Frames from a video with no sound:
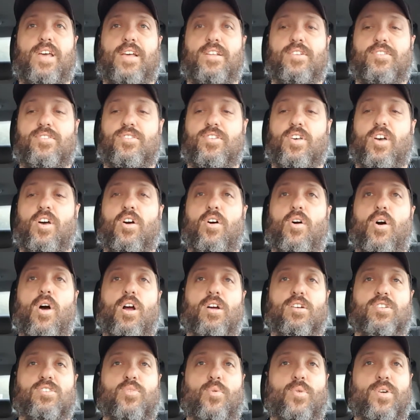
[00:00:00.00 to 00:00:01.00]
And so
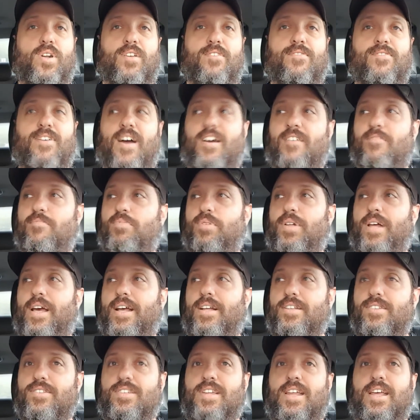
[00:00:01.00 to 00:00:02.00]
our 25
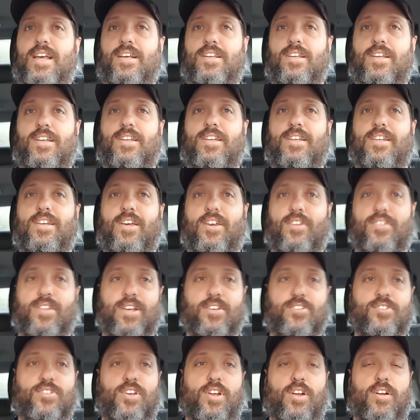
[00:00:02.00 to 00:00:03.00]
plants
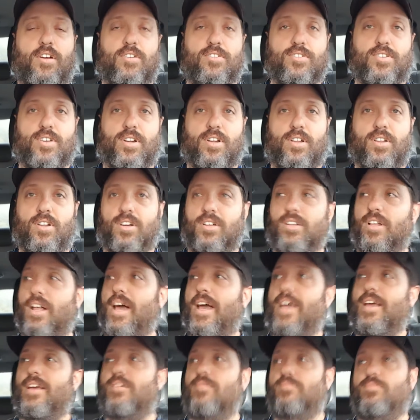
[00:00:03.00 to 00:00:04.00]
this year is going to look
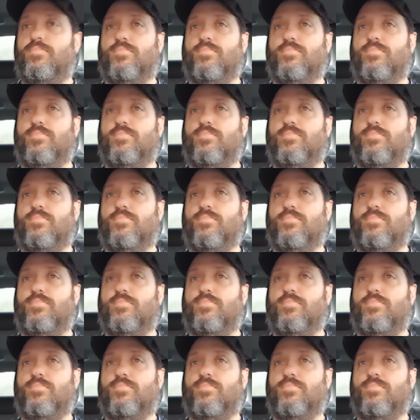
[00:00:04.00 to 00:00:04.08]
like